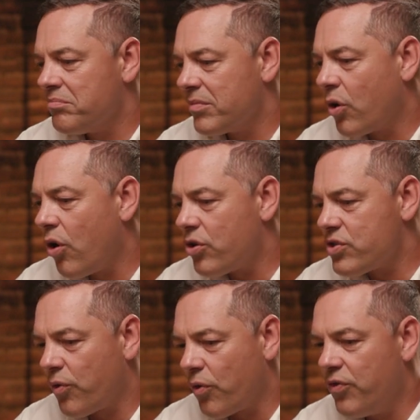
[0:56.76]
cause
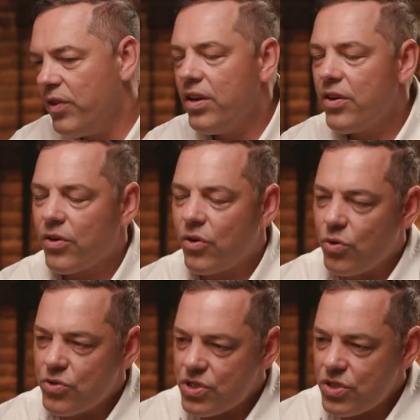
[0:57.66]
for fear,
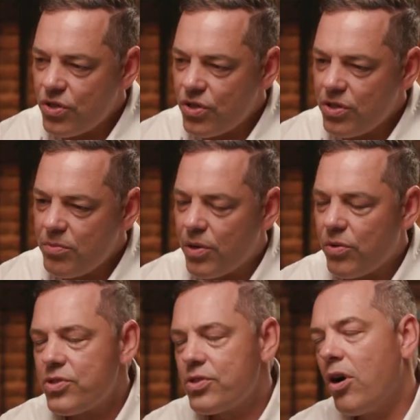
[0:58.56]
concern, but
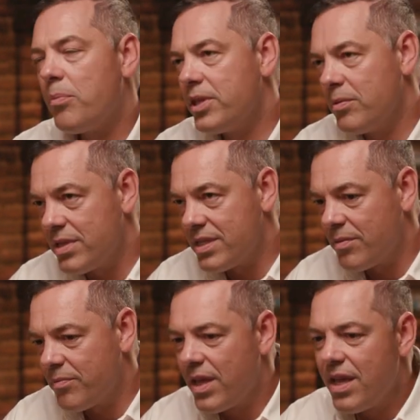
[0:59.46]
also
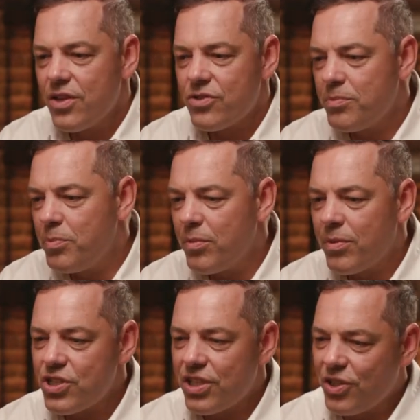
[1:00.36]
optimism. So it pretty much like,